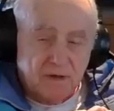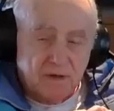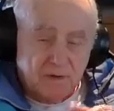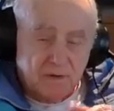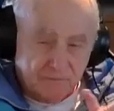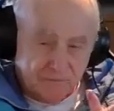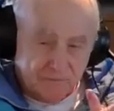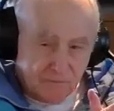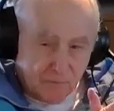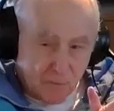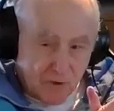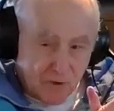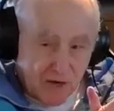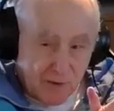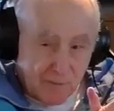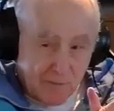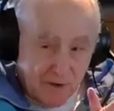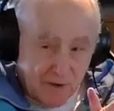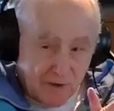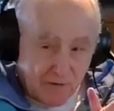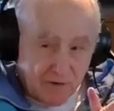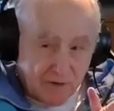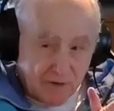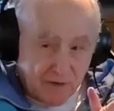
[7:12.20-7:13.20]
from what I'm
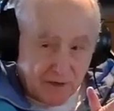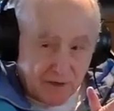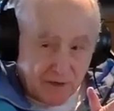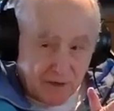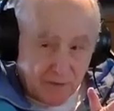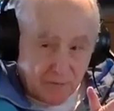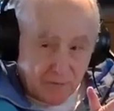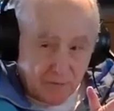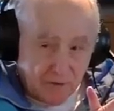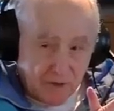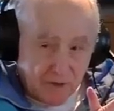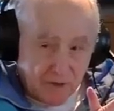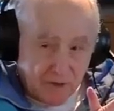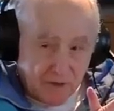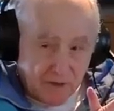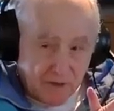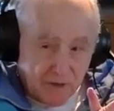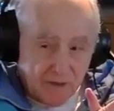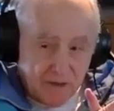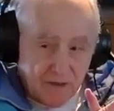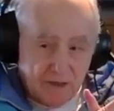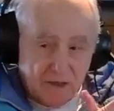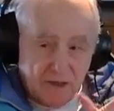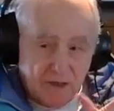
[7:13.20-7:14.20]
hearing anyway.
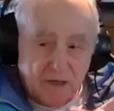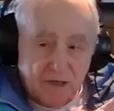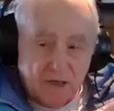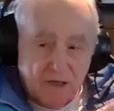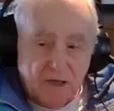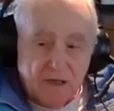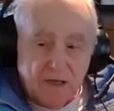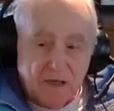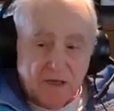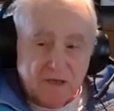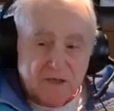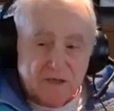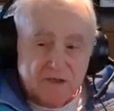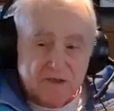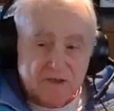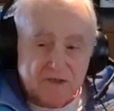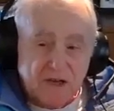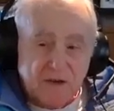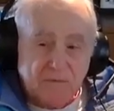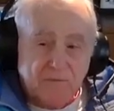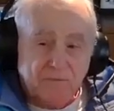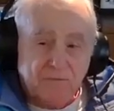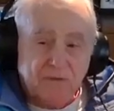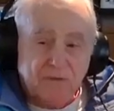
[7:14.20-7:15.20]
Yes.
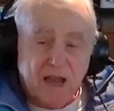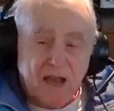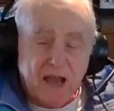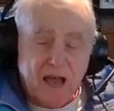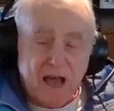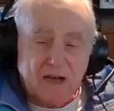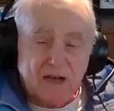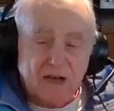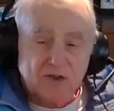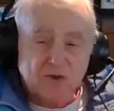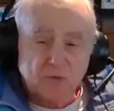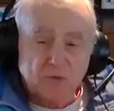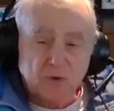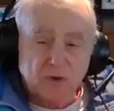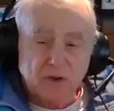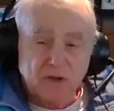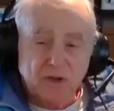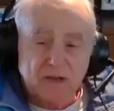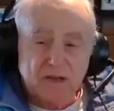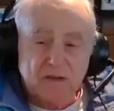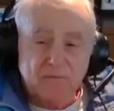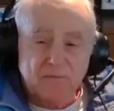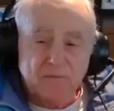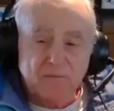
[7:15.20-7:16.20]
Shift the actual
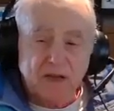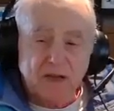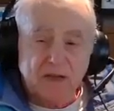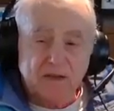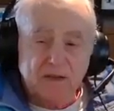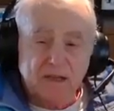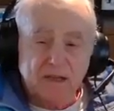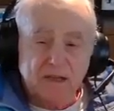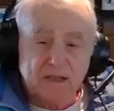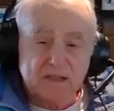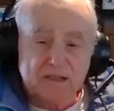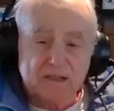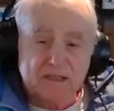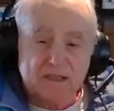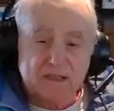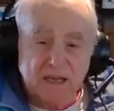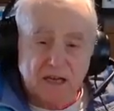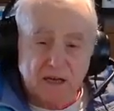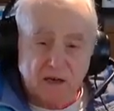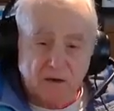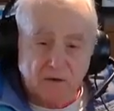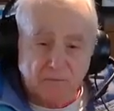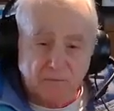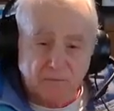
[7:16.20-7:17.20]
event
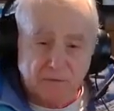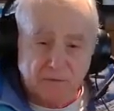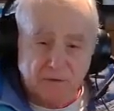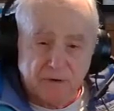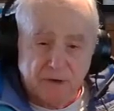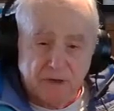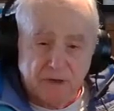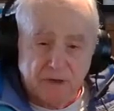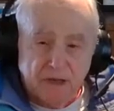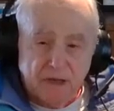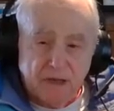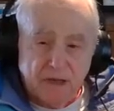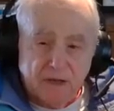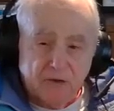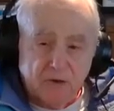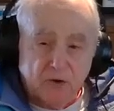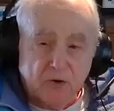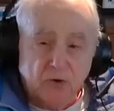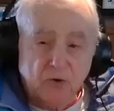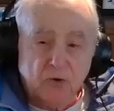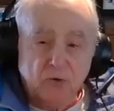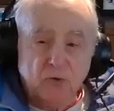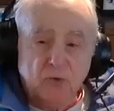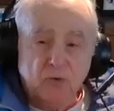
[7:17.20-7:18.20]
itself
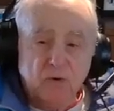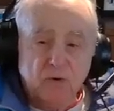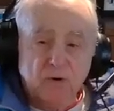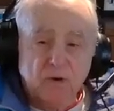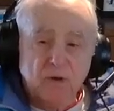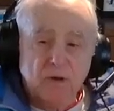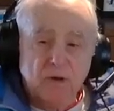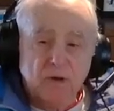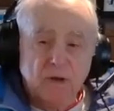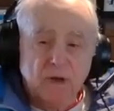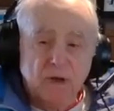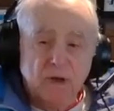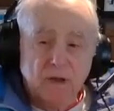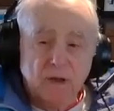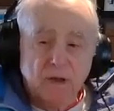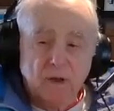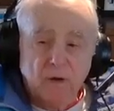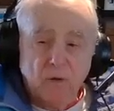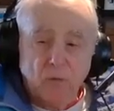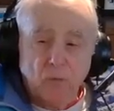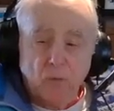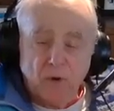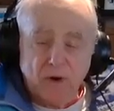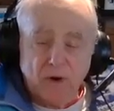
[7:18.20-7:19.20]
to
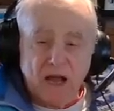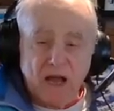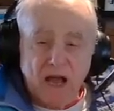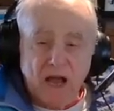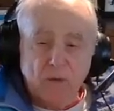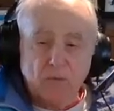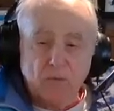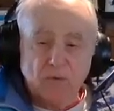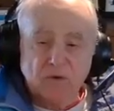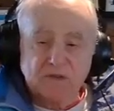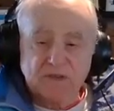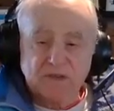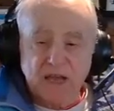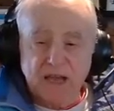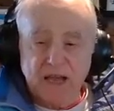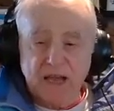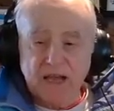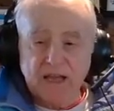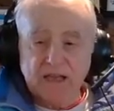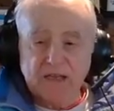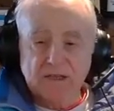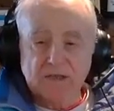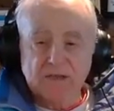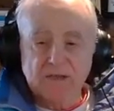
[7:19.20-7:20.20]
when I was
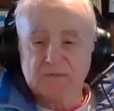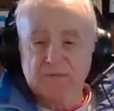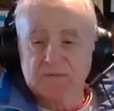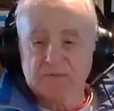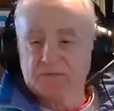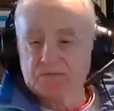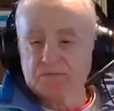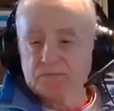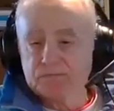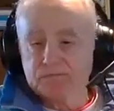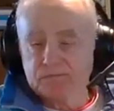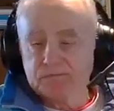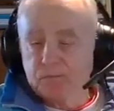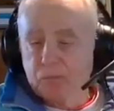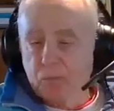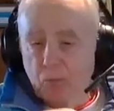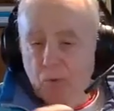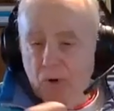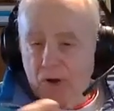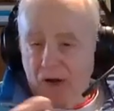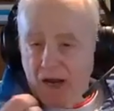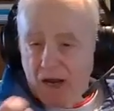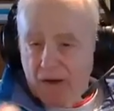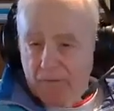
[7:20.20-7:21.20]
age
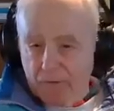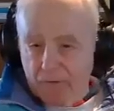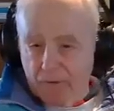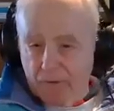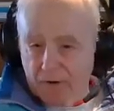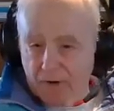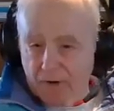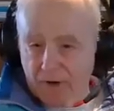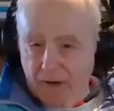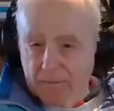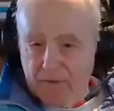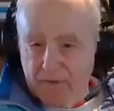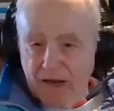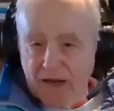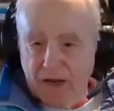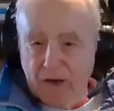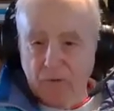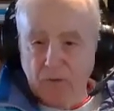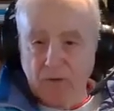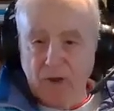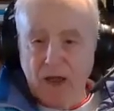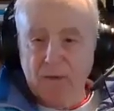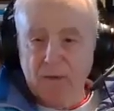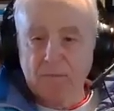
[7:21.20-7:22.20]
whatever, and my
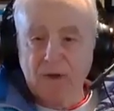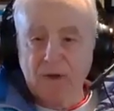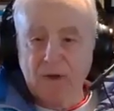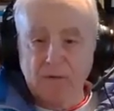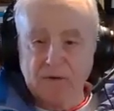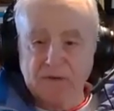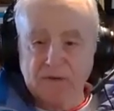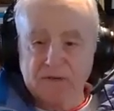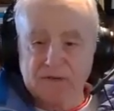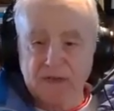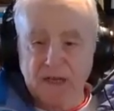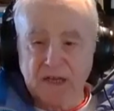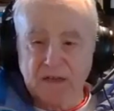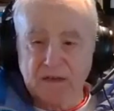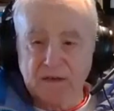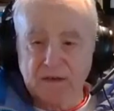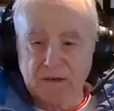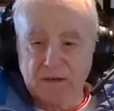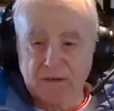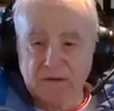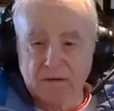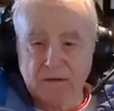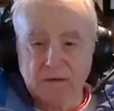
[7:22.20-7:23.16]
grandmother said,